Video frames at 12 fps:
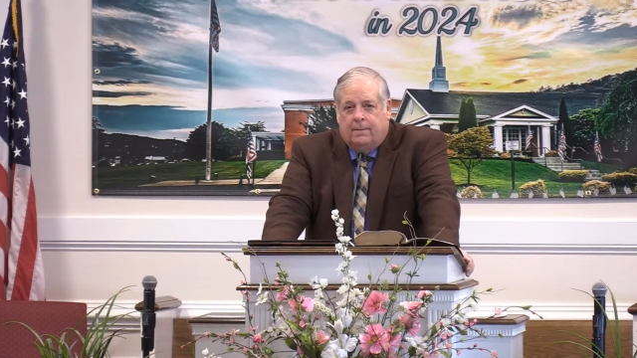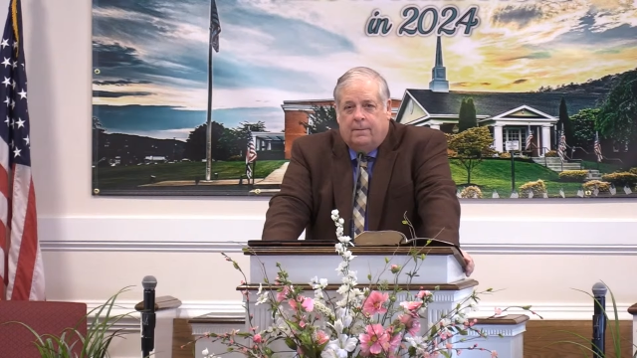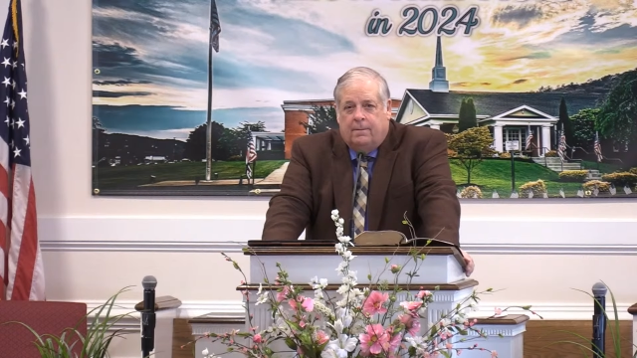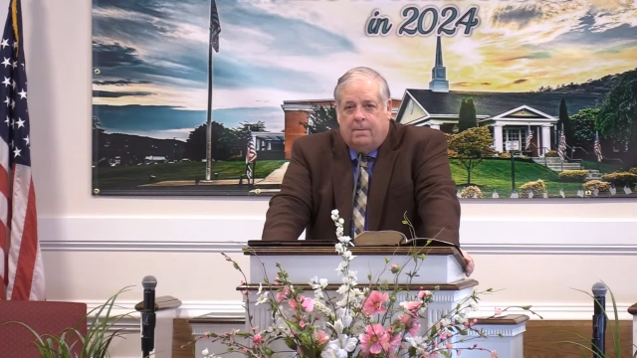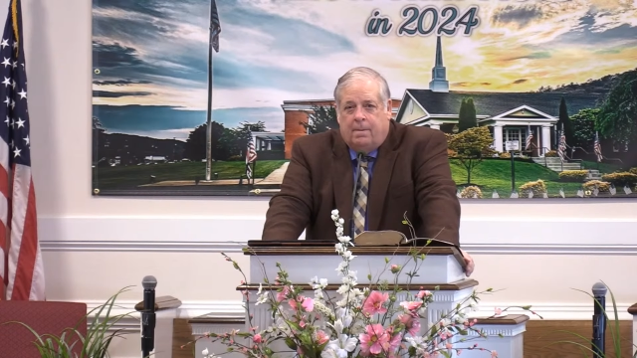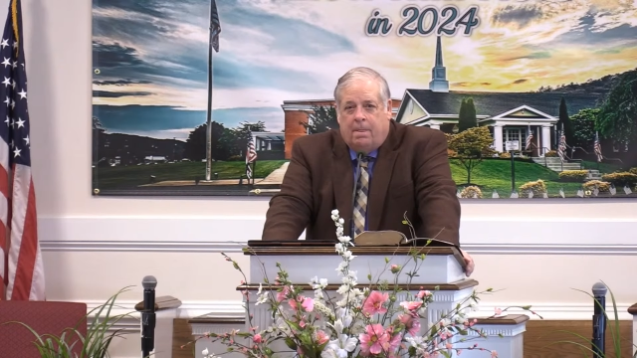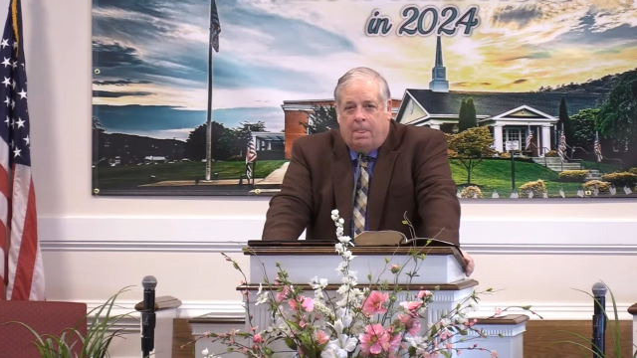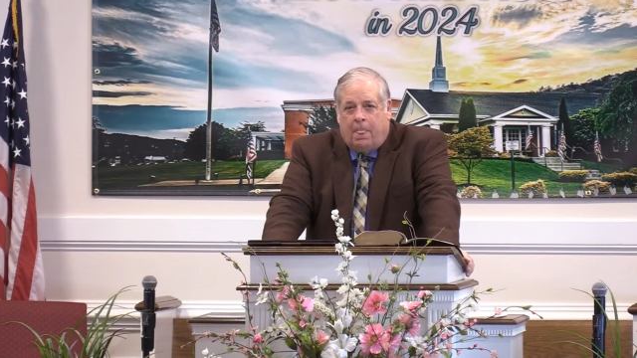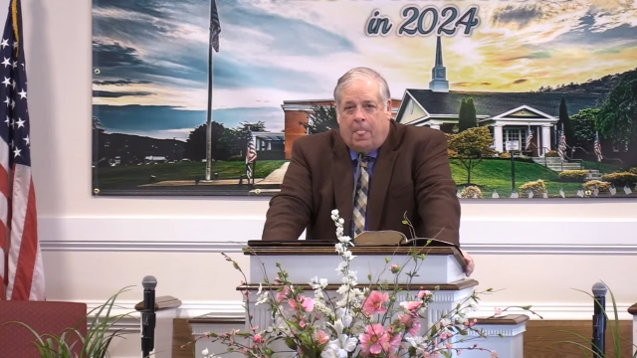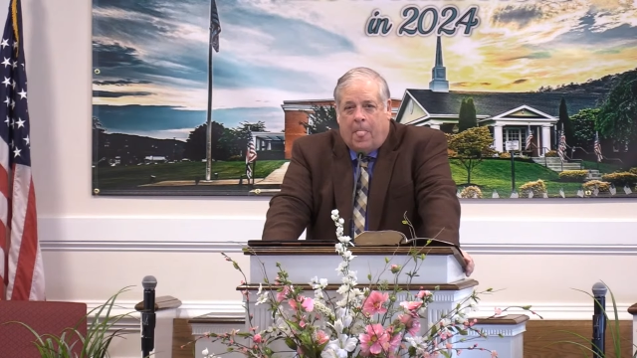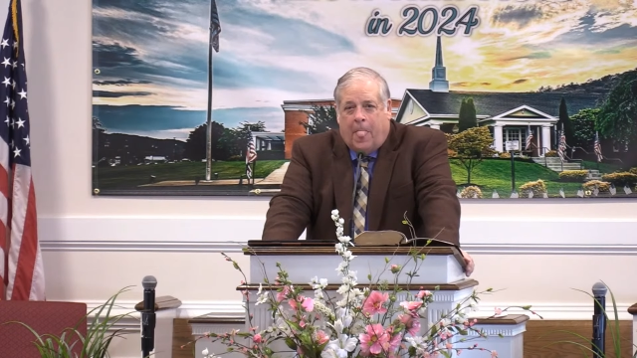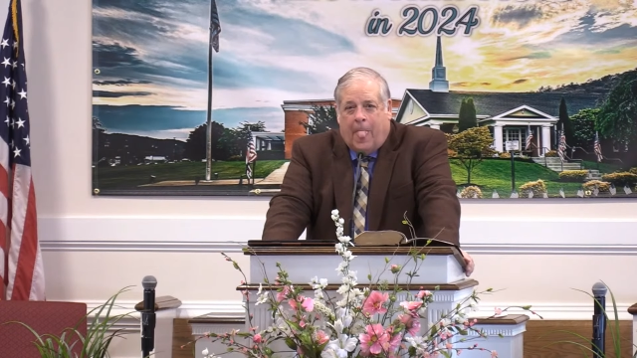
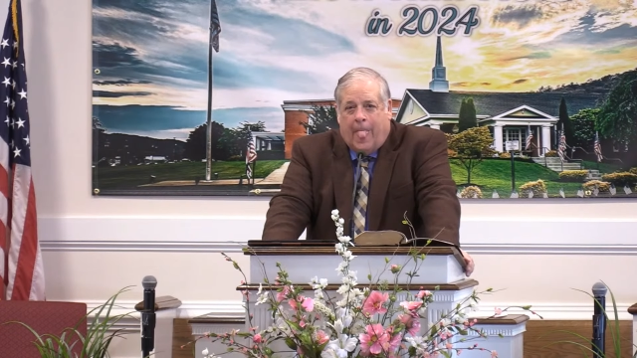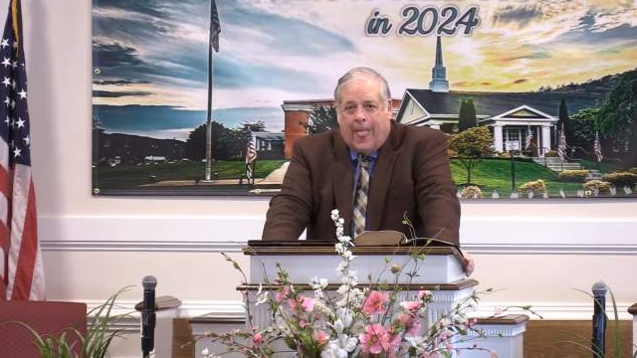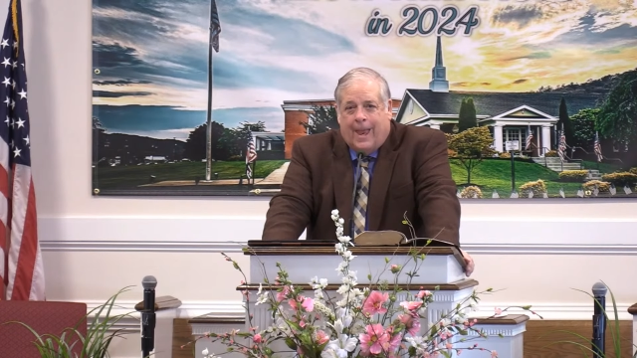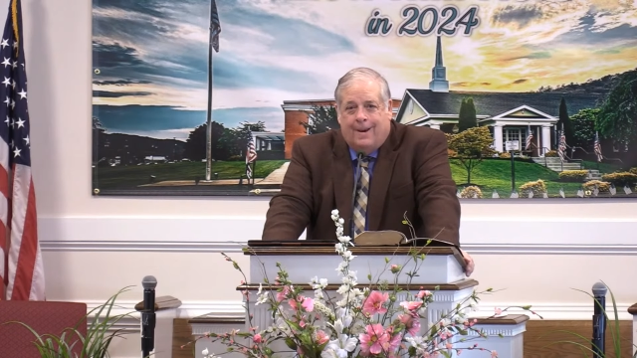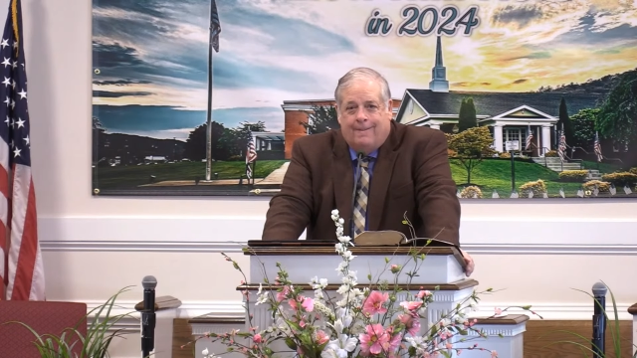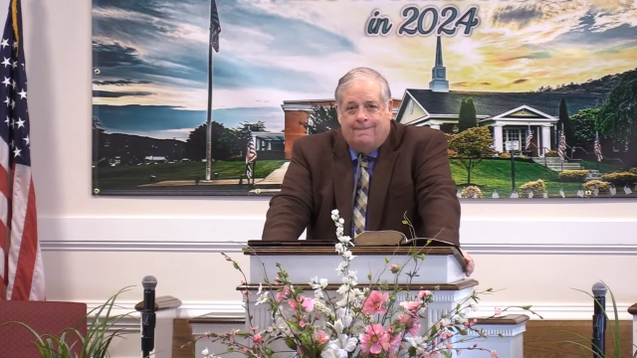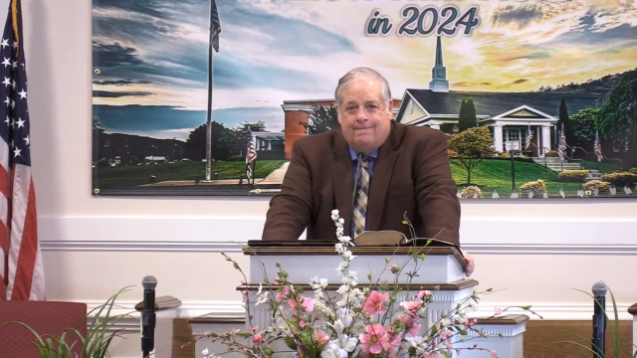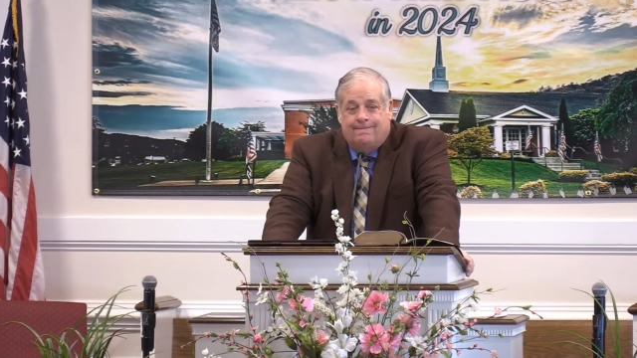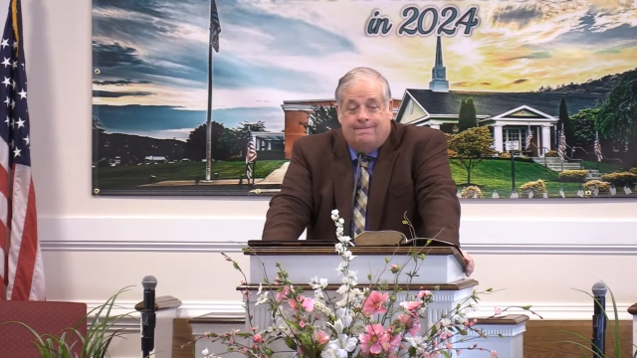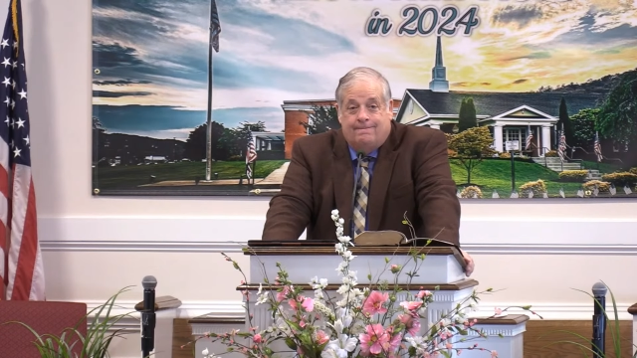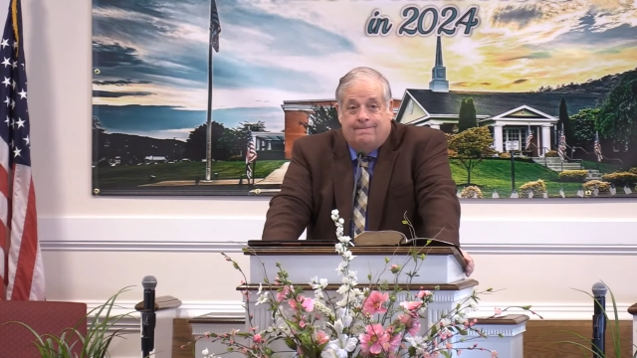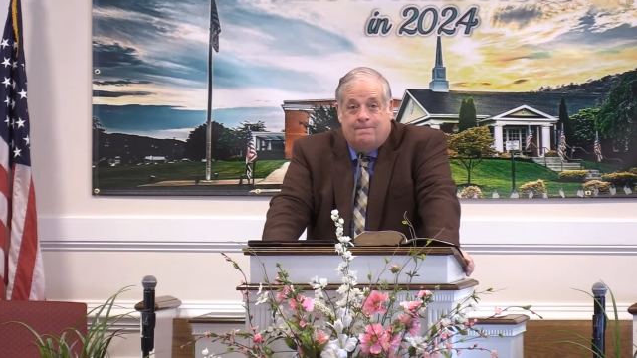
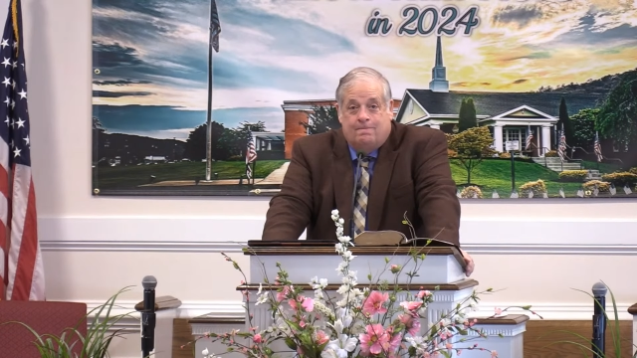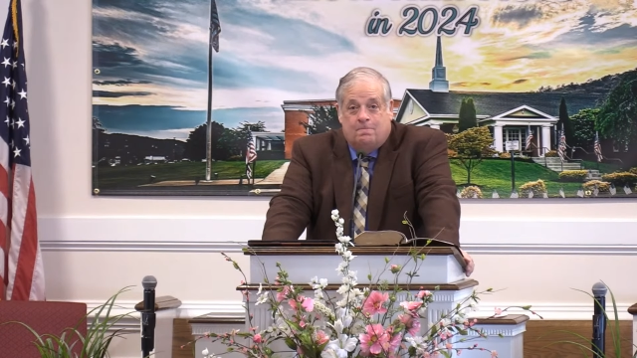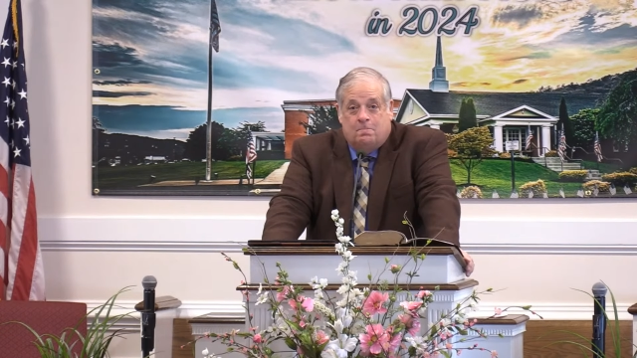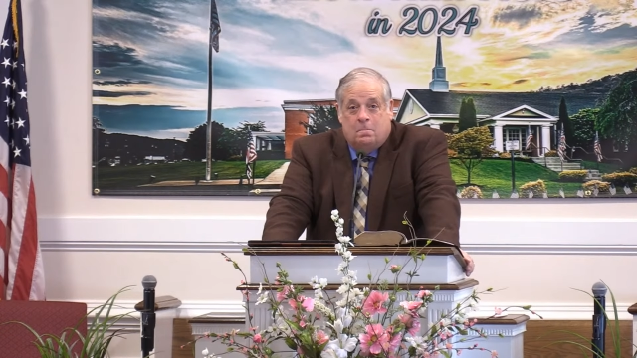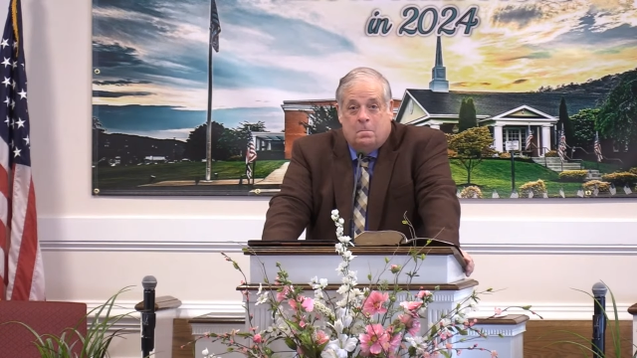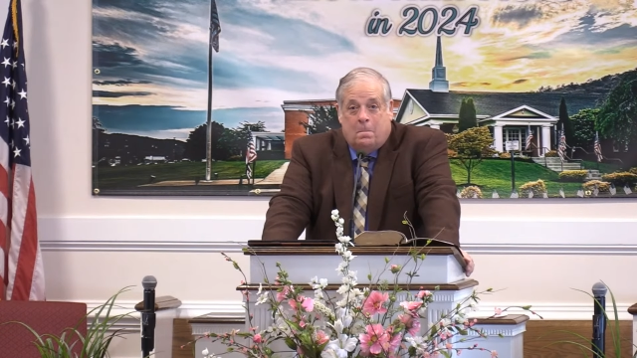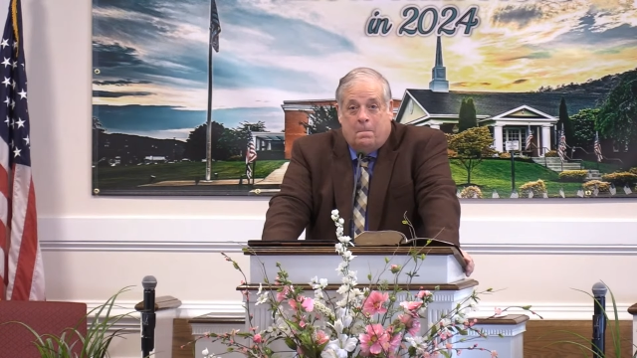Nothing is said.